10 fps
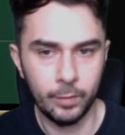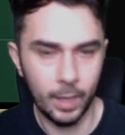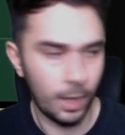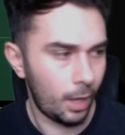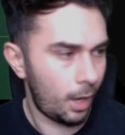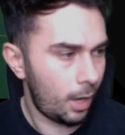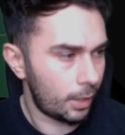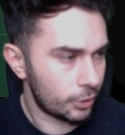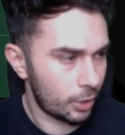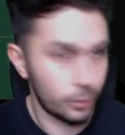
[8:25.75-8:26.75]
get a higher
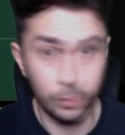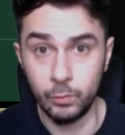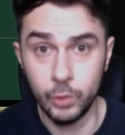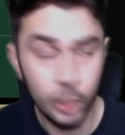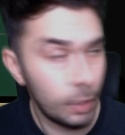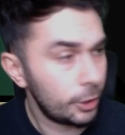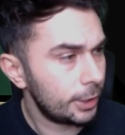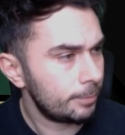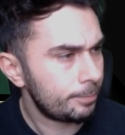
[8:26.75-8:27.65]
chance of returning.